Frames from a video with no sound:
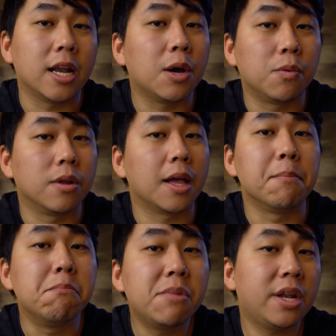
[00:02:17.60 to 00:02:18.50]
it will
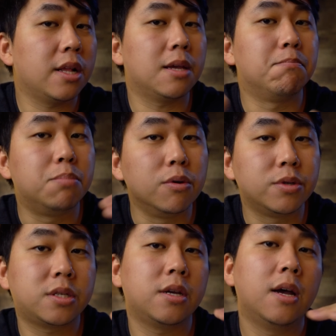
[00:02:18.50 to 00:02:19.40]
immediately
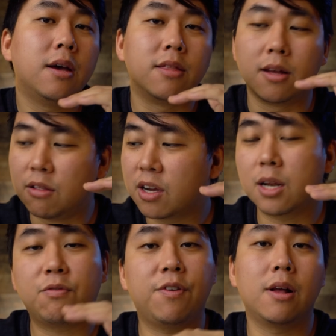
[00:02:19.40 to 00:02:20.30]
boost the look
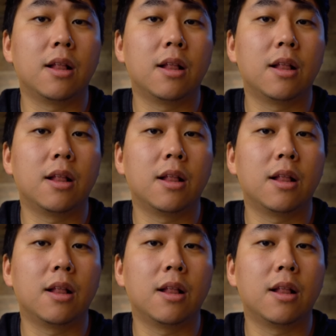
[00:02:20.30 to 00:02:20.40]
and feel